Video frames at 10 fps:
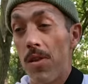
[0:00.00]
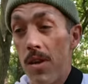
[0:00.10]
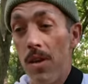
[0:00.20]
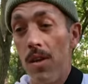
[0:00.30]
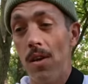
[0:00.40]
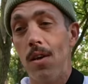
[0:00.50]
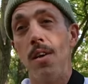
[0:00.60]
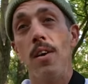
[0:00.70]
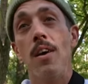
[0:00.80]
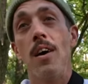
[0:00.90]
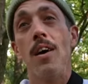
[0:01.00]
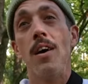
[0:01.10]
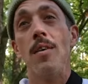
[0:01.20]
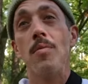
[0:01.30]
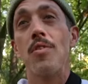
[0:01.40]
tea.
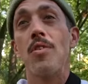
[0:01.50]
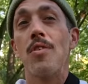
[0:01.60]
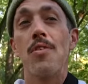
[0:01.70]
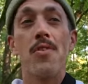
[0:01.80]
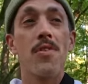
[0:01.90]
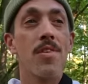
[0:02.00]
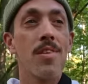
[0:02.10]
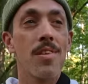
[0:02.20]
So it's